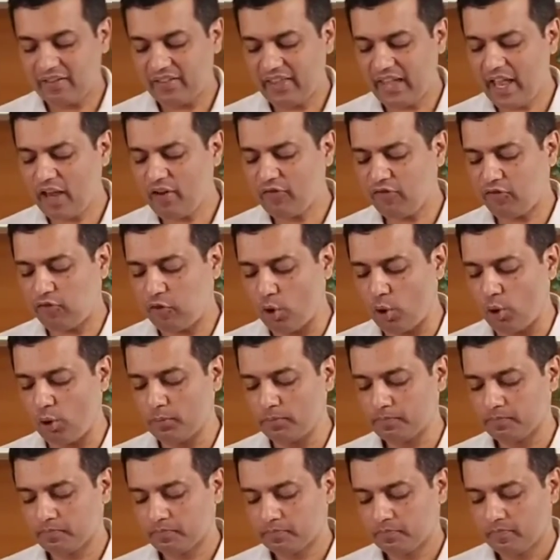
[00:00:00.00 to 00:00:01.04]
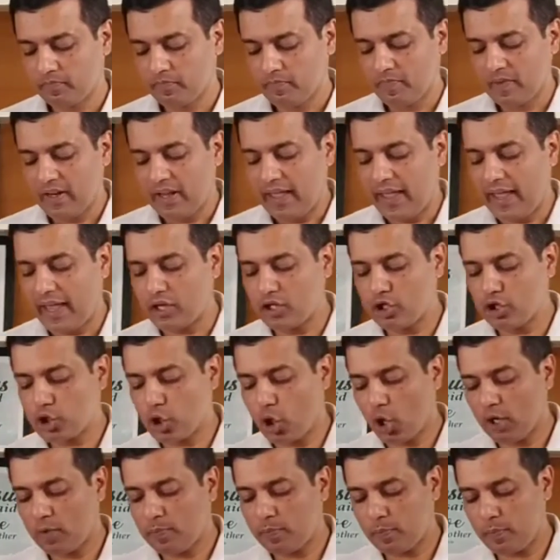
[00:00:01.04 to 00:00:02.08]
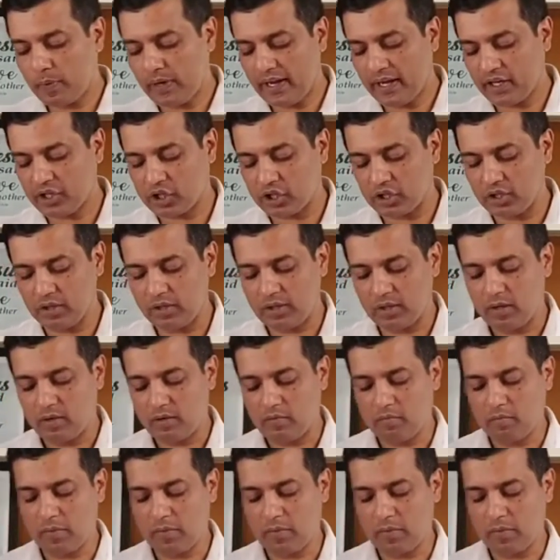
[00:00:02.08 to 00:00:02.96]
Therefore, enjoy pleasure,